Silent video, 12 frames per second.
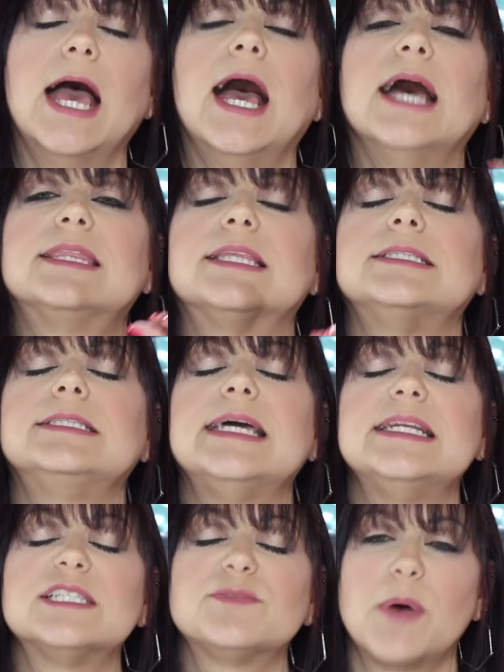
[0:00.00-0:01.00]
at the
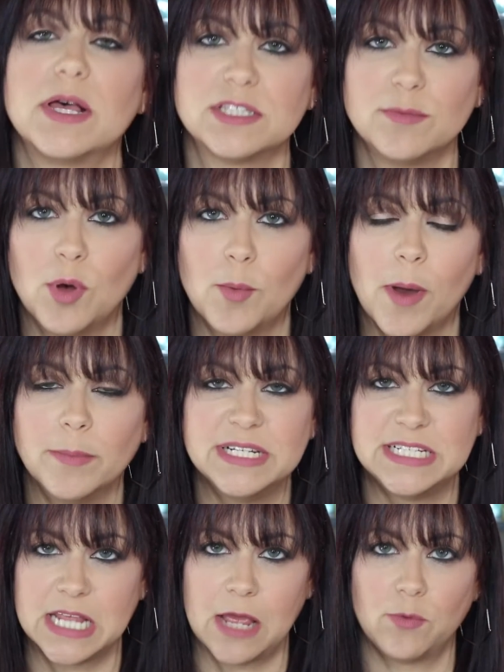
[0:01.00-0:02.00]
latest possible
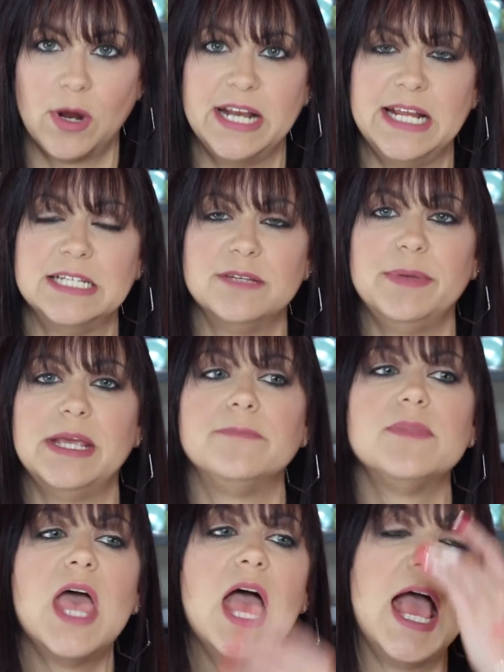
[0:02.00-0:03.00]
moment to get where I need to be.
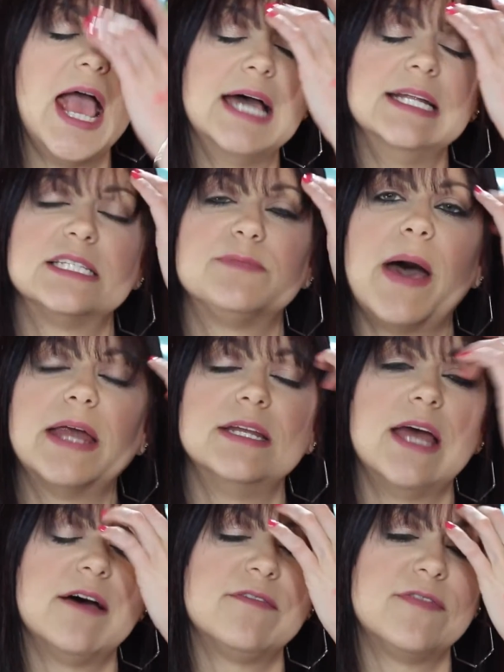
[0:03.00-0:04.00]
And it's bad
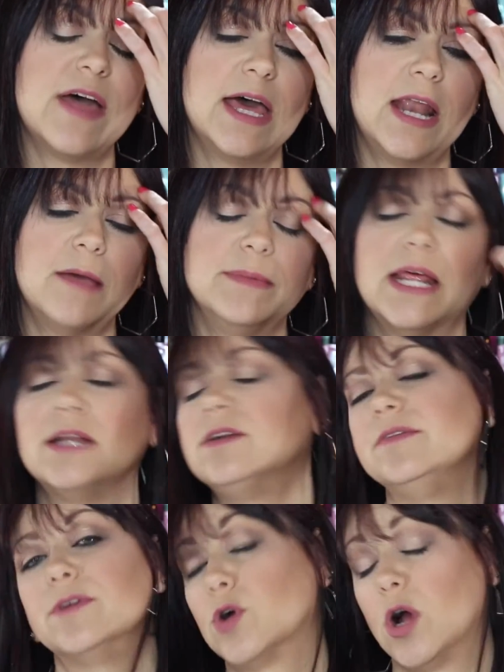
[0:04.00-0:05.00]
enough that, I mean, I don't
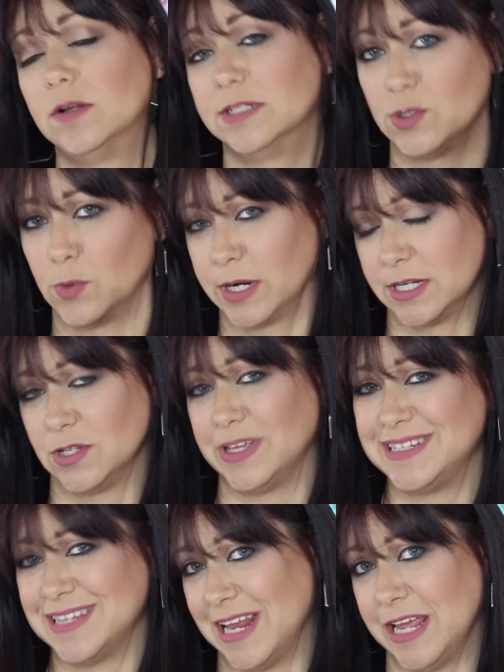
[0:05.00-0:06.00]
even crawl into work until
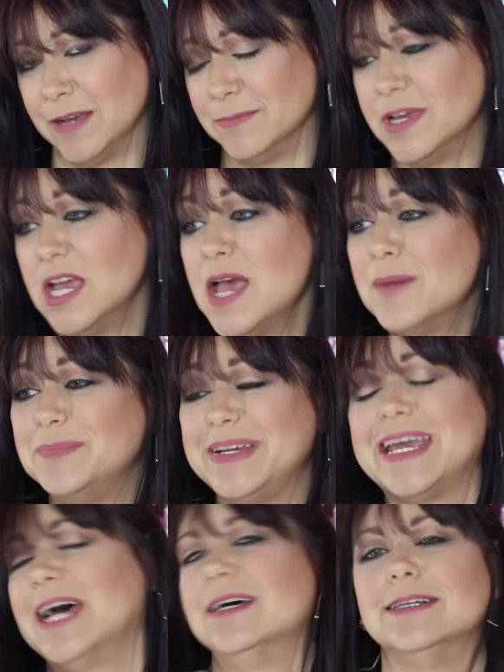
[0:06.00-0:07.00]
like 10 a.m.
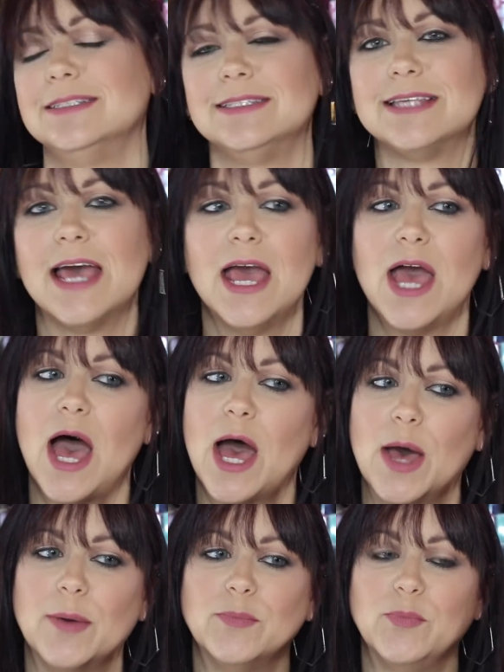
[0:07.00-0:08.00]
because
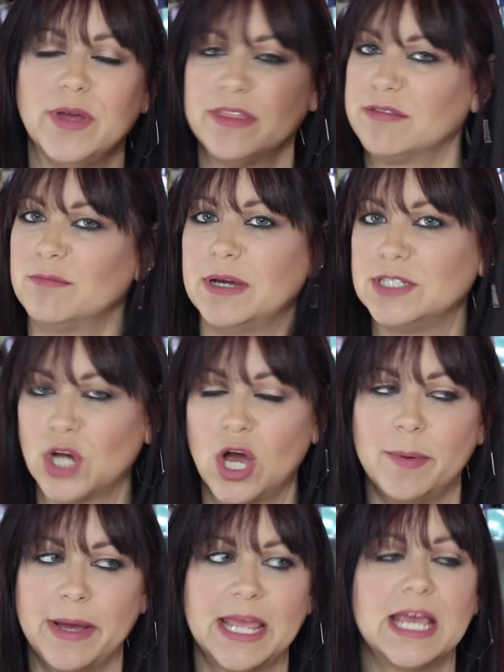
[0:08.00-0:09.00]
with my
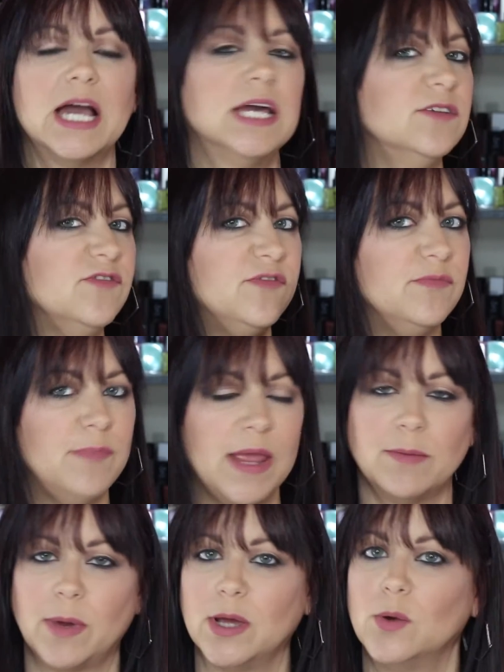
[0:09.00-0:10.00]
job, I can kind of
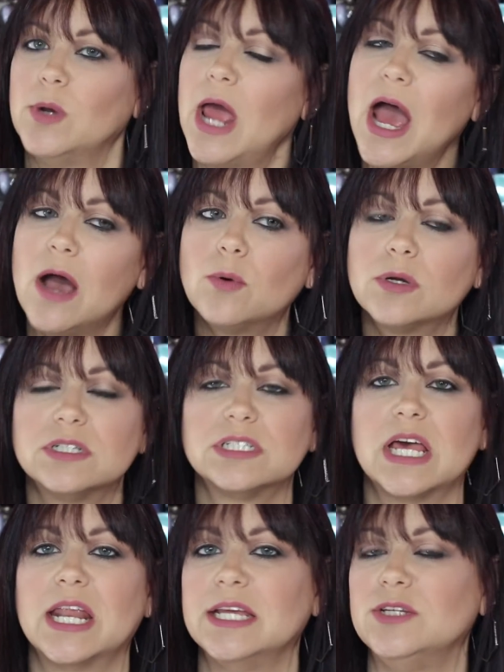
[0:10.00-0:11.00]
make my own hours,
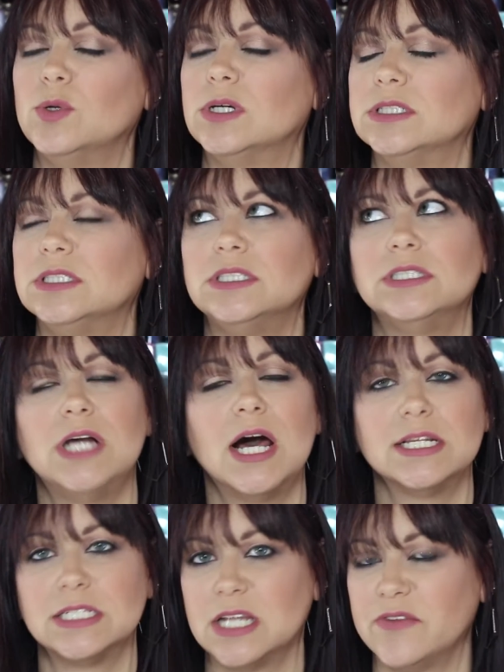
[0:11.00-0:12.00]
and I do a
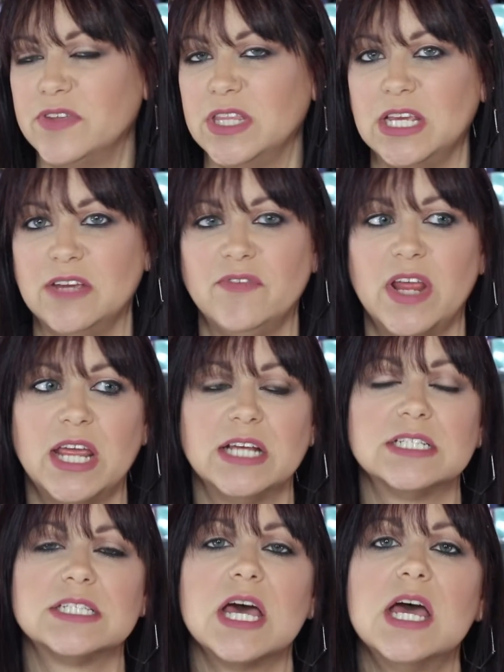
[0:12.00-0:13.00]
lot of stuff in the
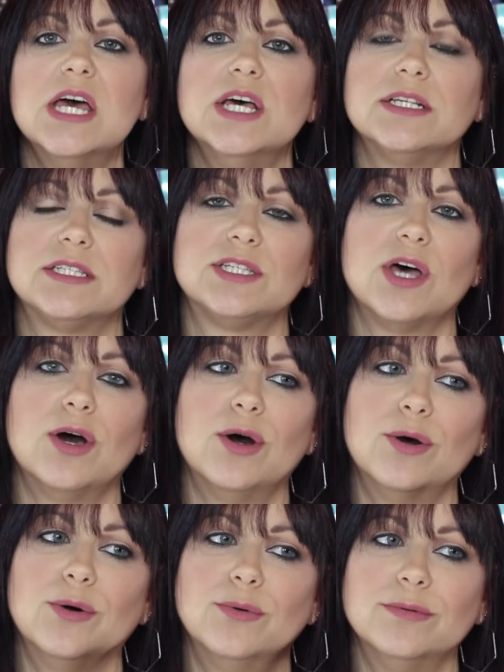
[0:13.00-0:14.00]
evenings.
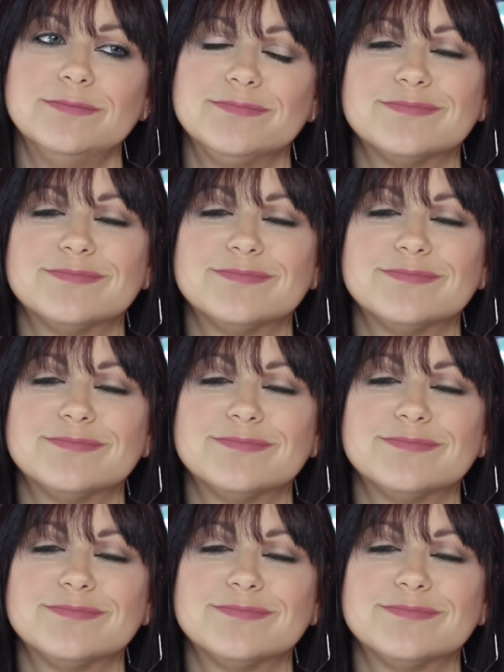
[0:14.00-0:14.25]
So,